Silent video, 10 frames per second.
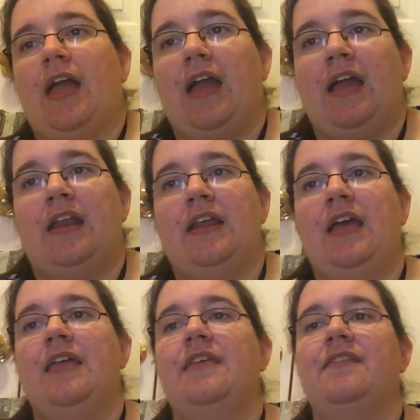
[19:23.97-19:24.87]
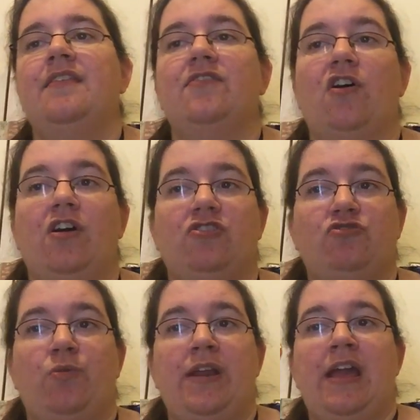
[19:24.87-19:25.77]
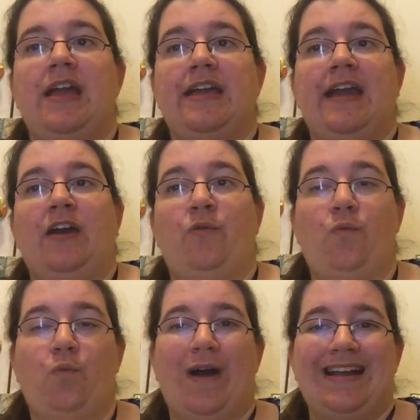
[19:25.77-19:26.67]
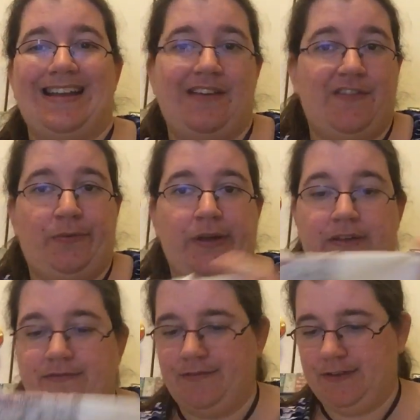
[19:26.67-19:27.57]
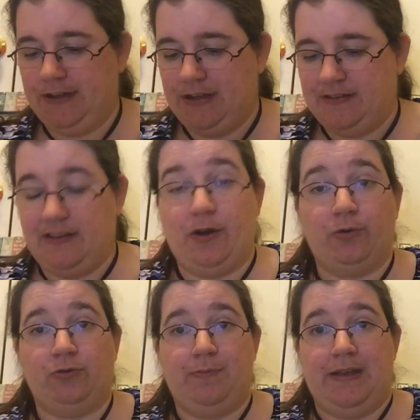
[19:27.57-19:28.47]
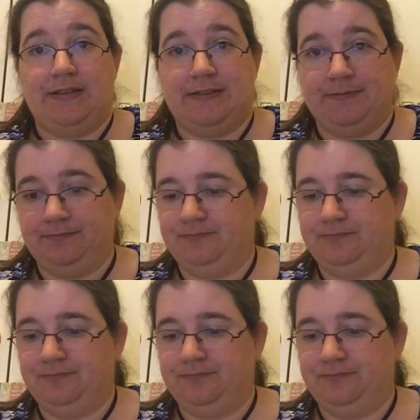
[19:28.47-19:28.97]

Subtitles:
And this is on 28 count white even weave. It's an old piece